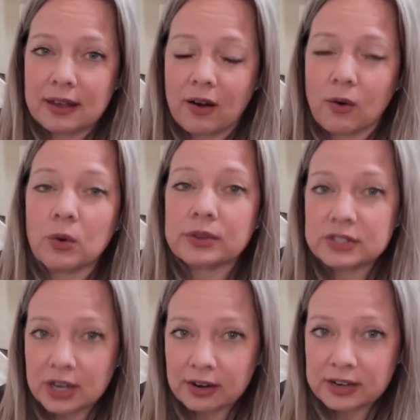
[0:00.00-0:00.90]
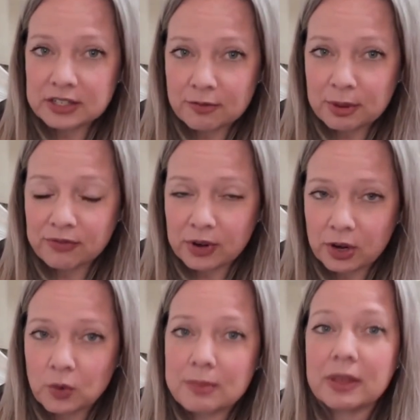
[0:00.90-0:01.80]
our oldest generation of Bitfury
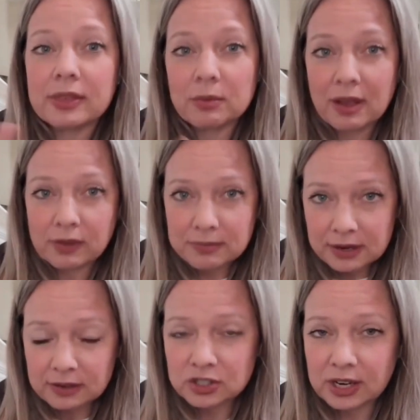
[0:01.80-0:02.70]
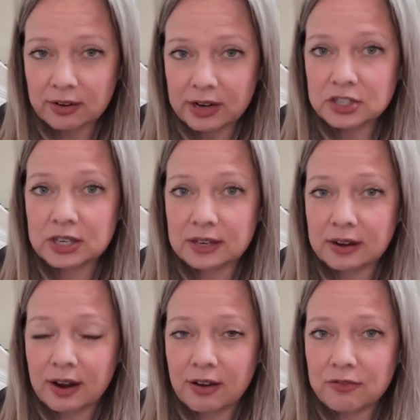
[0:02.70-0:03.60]
equipment. Then we have a middle generation
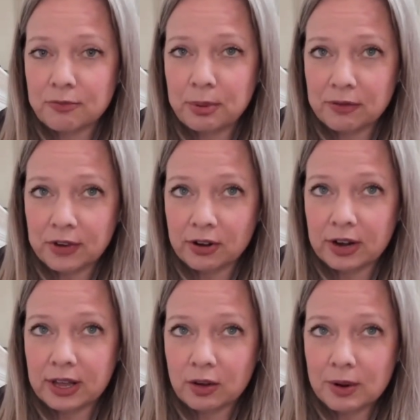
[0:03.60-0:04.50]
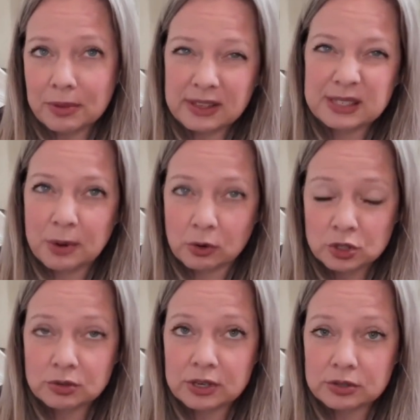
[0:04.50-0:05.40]
of Bitfury equipment that's about
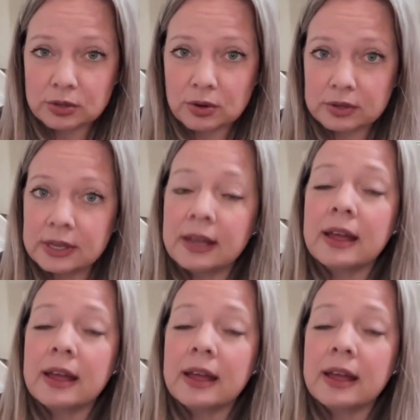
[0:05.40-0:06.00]
2 years old.